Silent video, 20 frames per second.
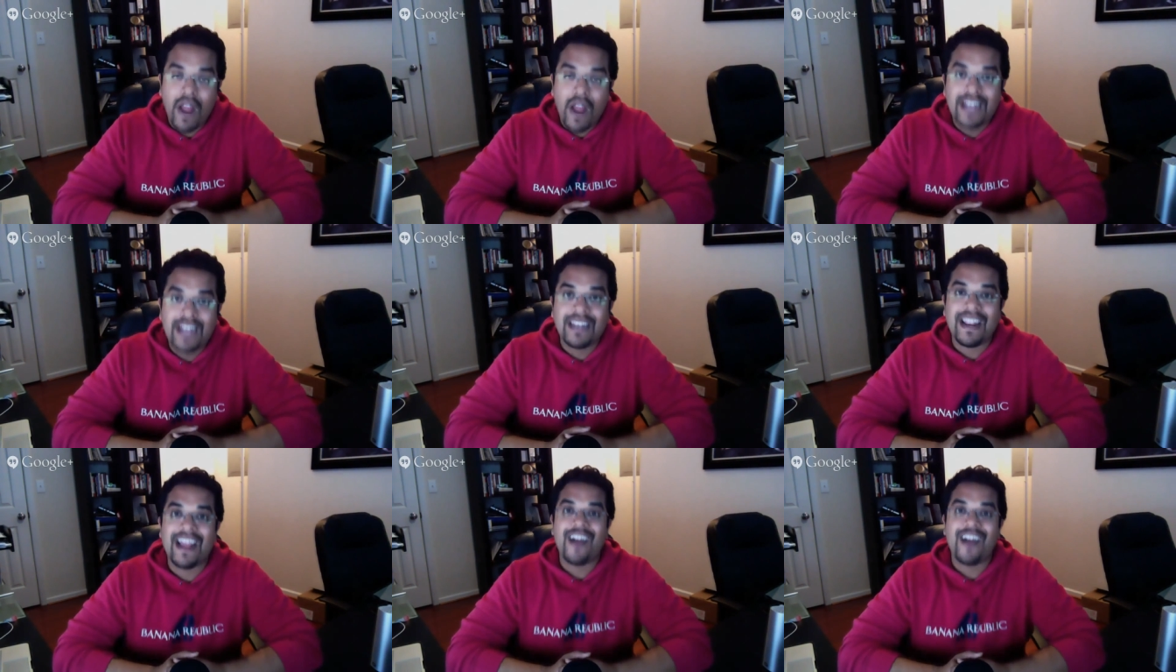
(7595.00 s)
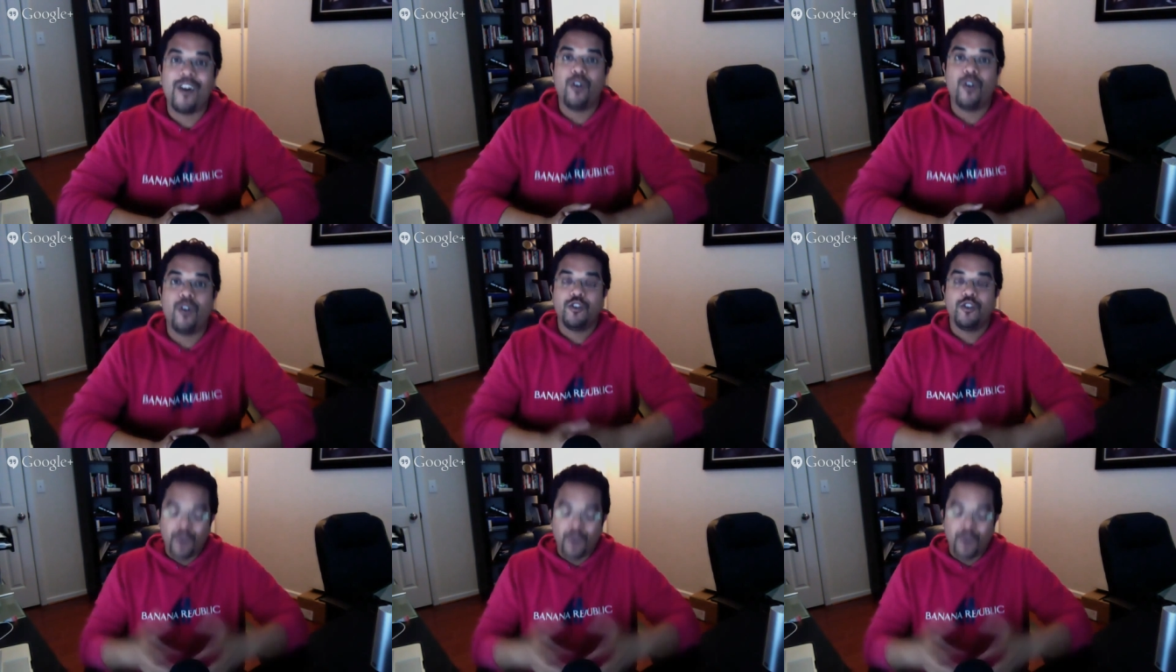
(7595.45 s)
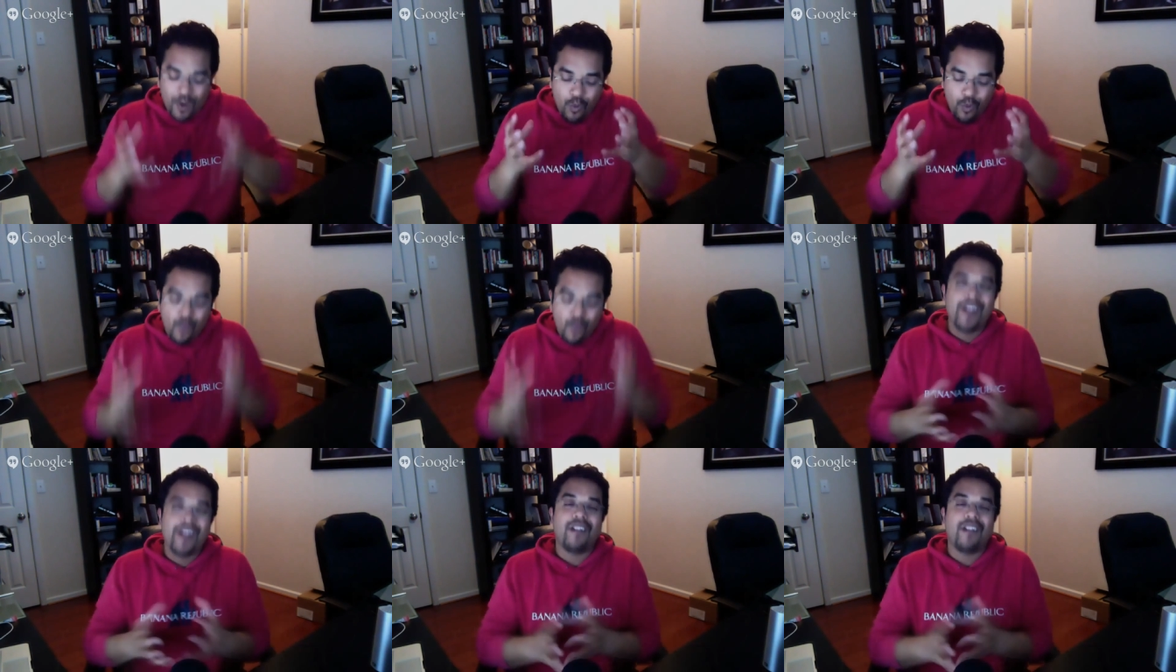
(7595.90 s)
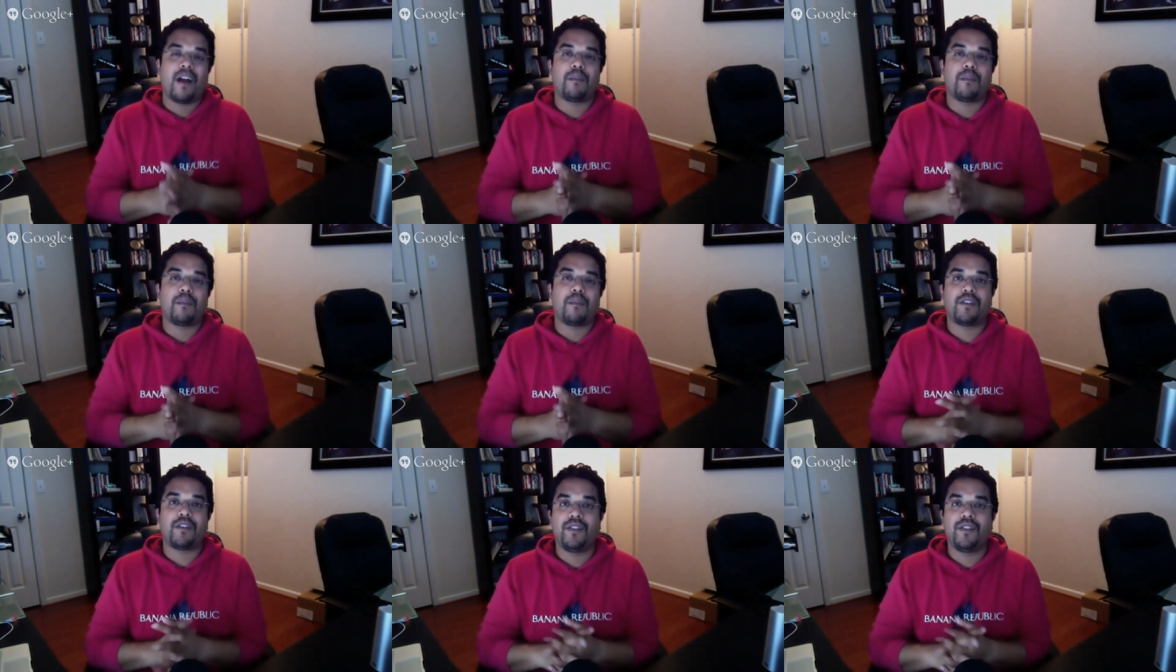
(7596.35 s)
now, join a real
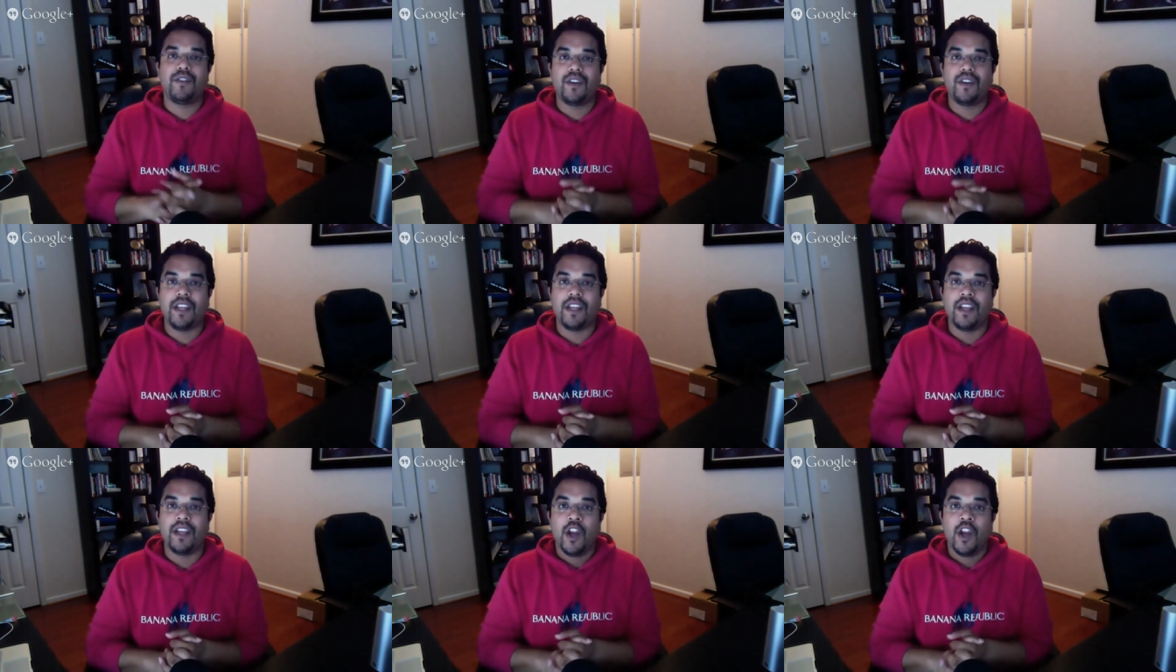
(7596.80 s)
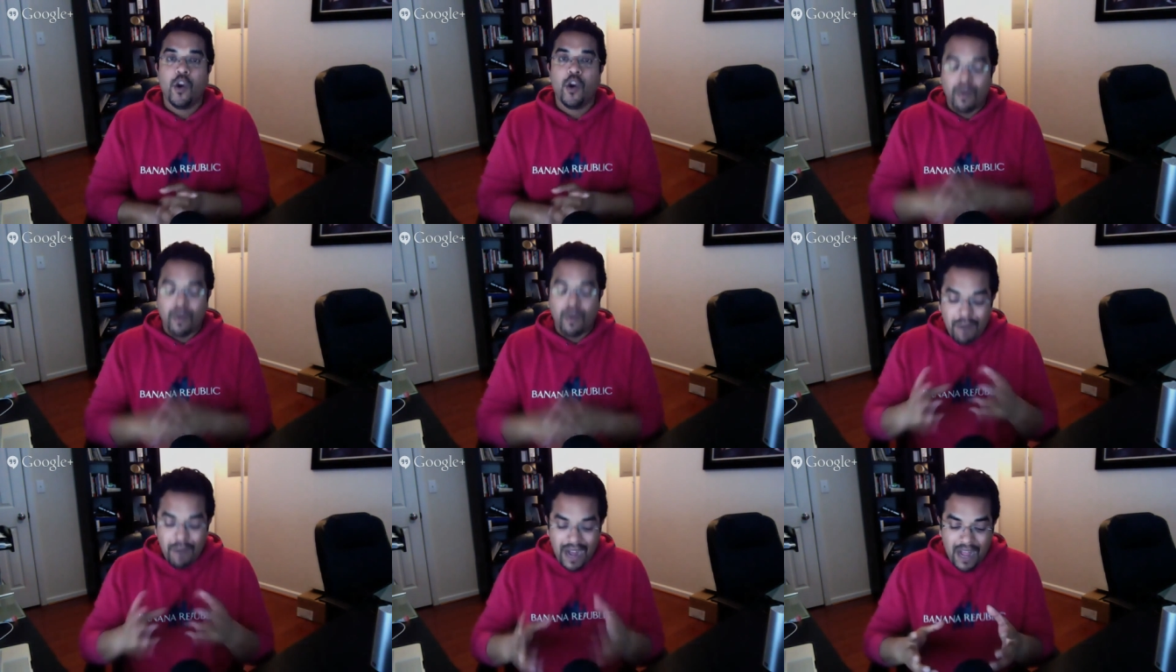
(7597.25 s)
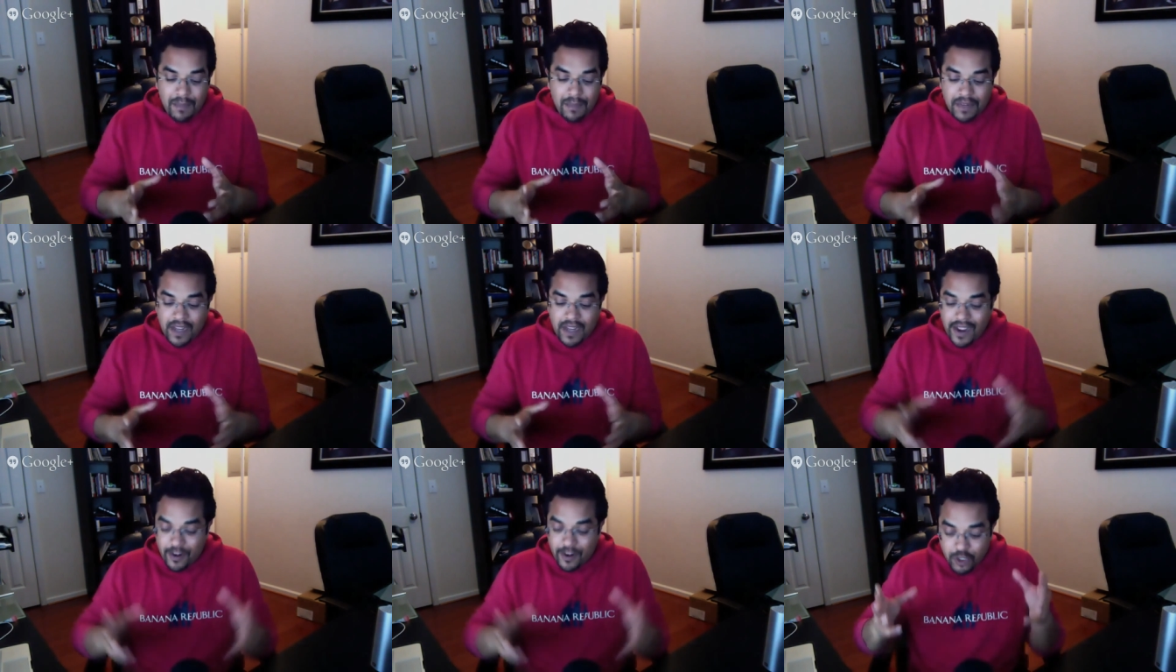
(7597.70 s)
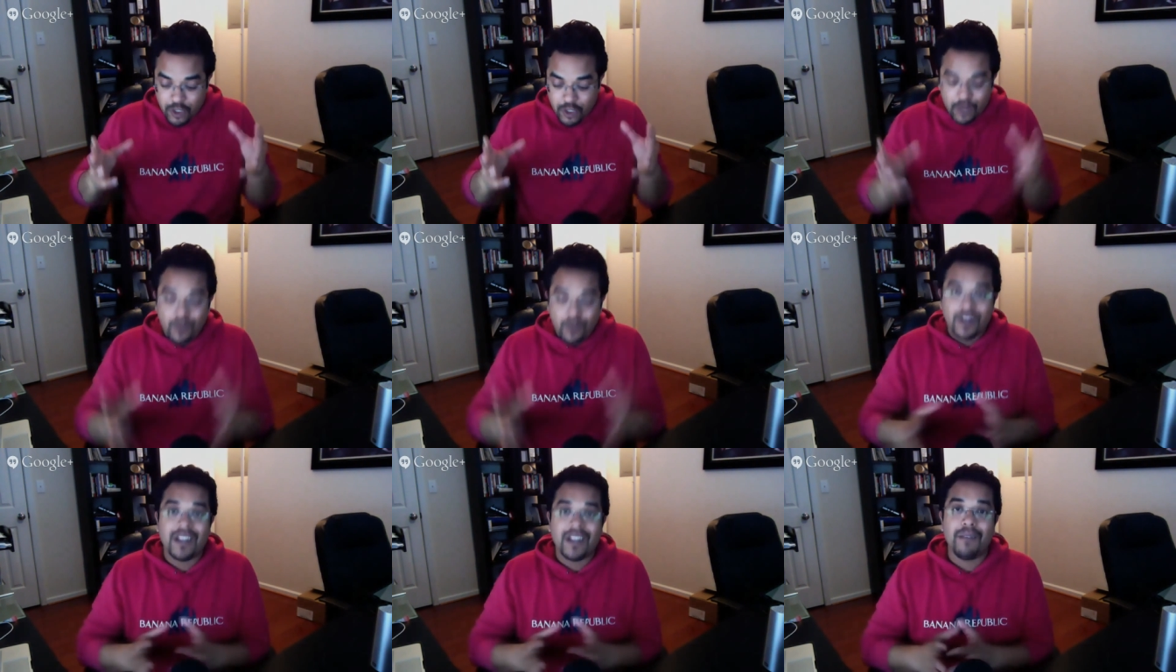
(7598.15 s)
opportunity where Bob and I are
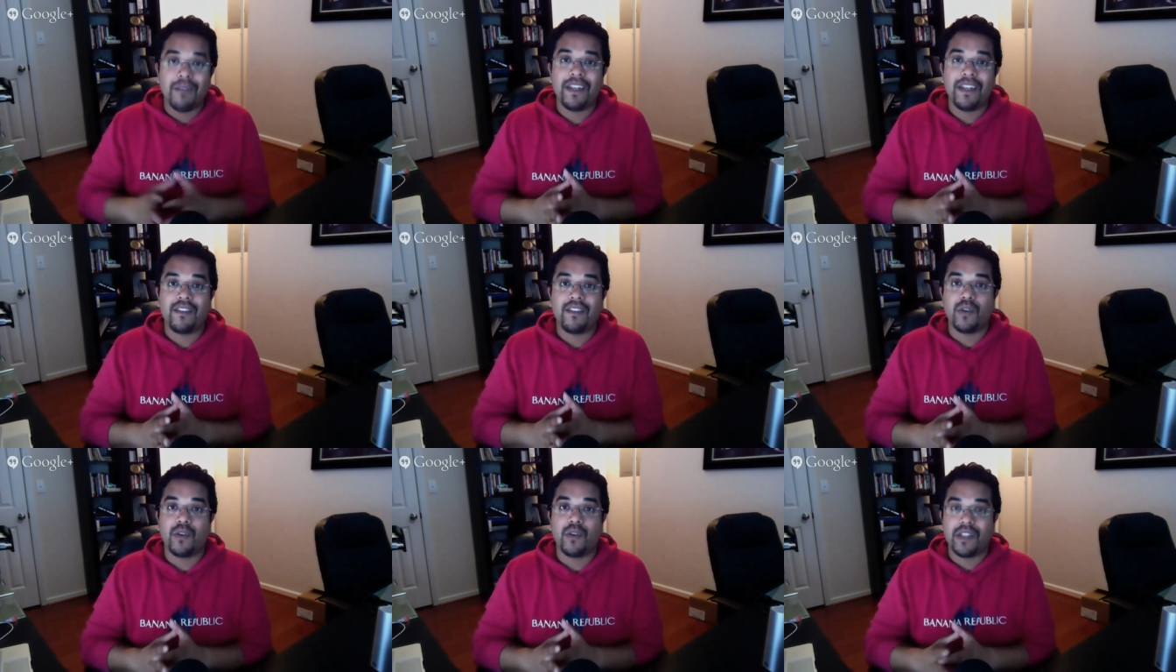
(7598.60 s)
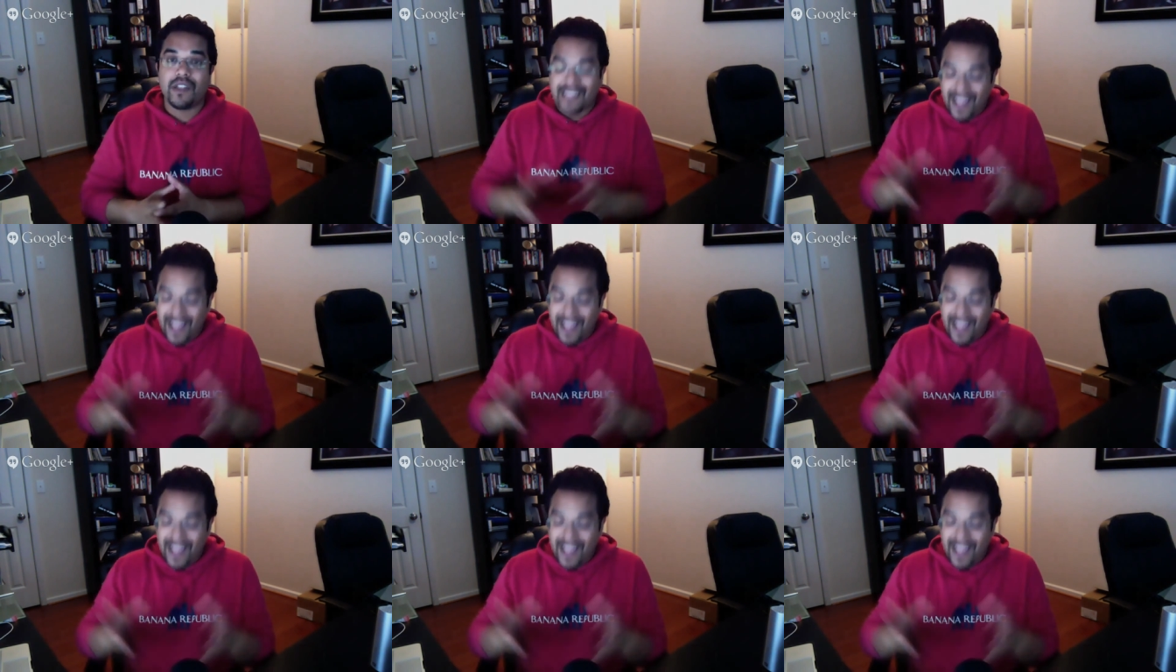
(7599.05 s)
so committed to it.